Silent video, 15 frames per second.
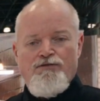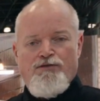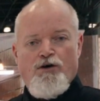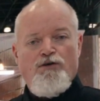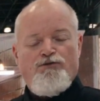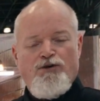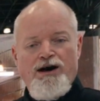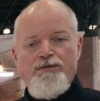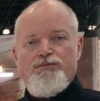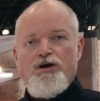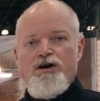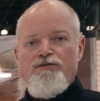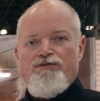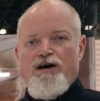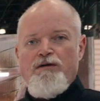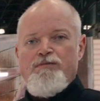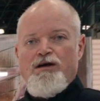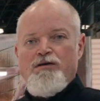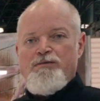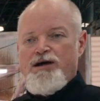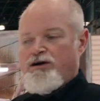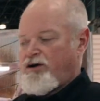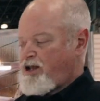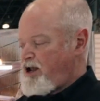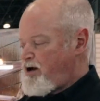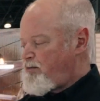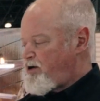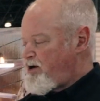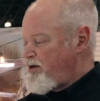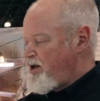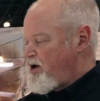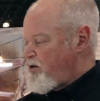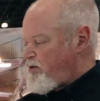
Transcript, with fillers: full-frame 35mm camera.